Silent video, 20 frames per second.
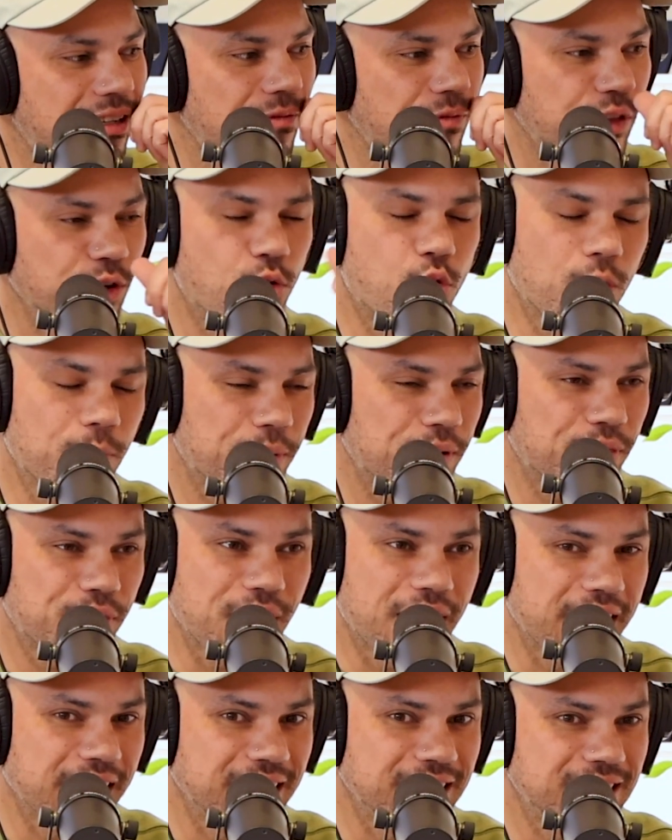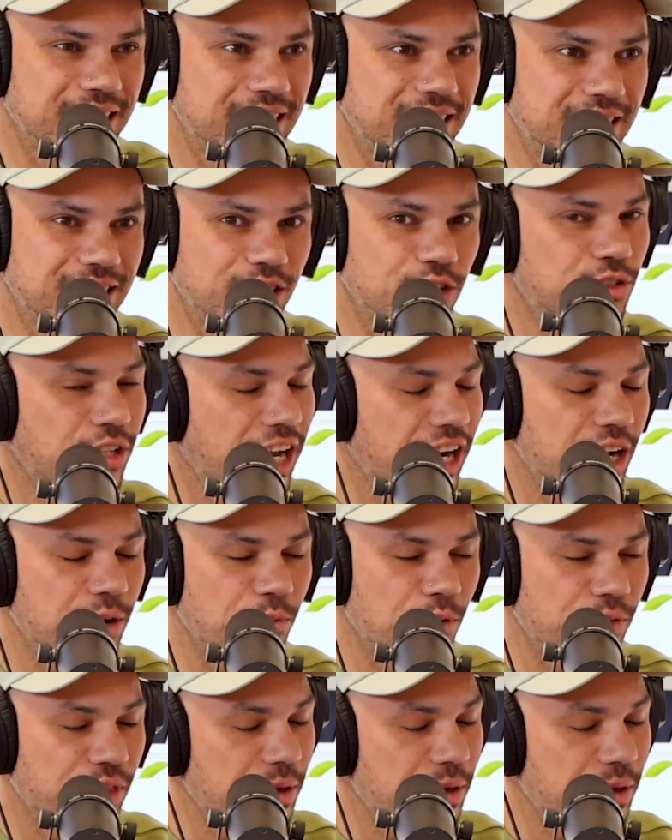the corporate thing is they're terrible.